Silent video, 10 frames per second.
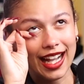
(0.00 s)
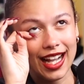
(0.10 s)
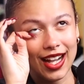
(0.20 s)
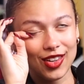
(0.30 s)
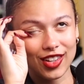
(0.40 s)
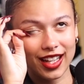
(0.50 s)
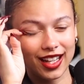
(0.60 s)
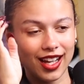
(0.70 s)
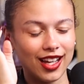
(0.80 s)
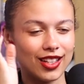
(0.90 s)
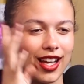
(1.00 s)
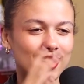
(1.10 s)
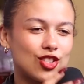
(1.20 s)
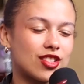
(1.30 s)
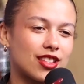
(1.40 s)
Oh my god, I
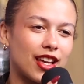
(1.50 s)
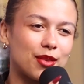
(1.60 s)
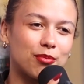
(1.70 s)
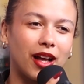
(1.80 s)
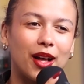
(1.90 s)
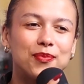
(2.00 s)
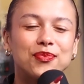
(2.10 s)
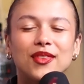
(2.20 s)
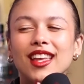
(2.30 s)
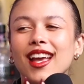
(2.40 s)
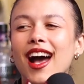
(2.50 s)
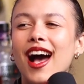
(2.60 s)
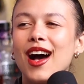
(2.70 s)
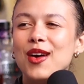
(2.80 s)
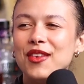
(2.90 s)
just kid. But
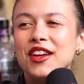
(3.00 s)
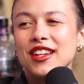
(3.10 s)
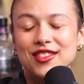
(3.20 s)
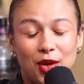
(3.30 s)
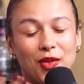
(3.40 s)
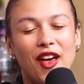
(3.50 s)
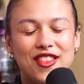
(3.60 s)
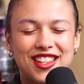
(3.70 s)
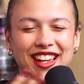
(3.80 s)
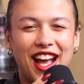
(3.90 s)
though that did